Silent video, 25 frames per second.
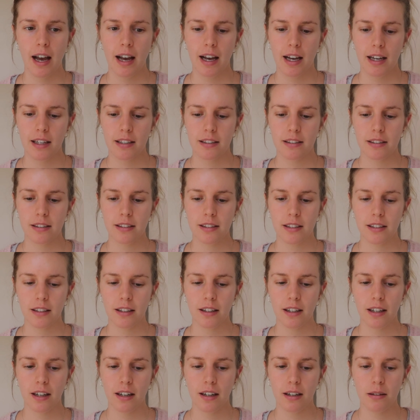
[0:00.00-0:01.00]
And
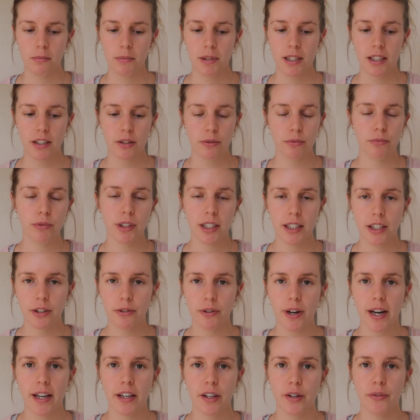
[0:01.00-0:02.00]
it's a really
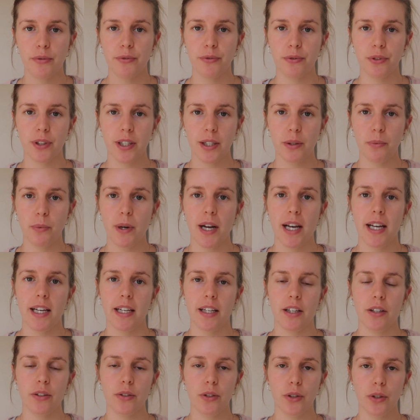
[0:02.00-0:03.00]
great free
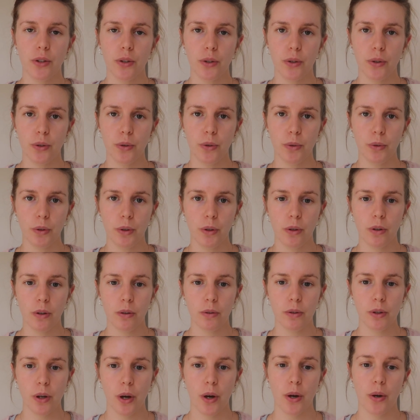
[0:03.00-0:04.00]
way to
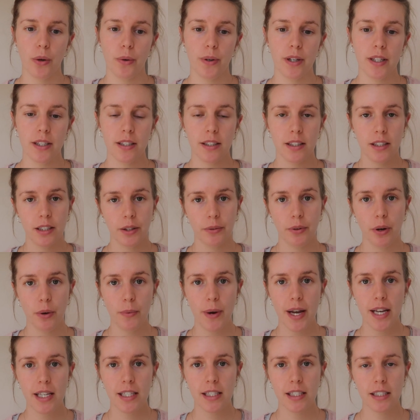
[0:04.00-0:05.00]
go zero
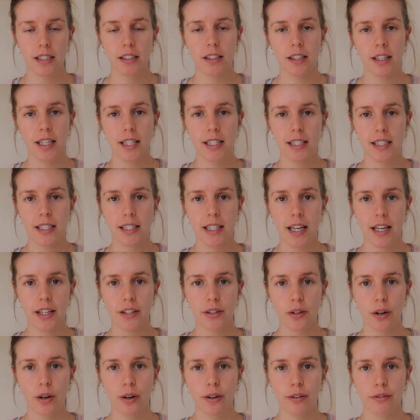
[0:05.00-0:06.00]
waste
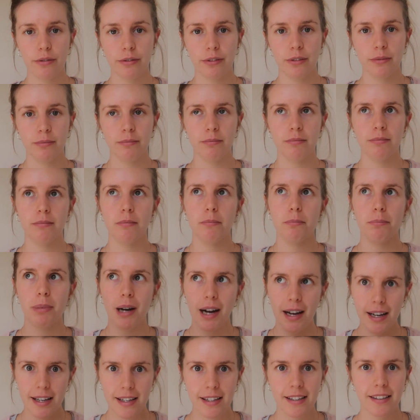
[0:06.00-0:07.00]
instead of
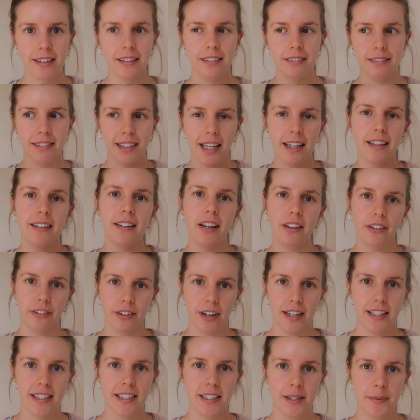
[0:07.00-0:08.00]
buying yet another
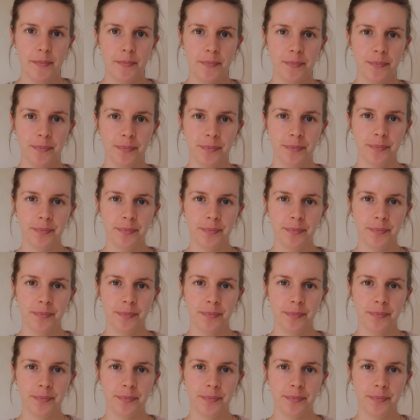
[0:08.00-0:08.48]
item.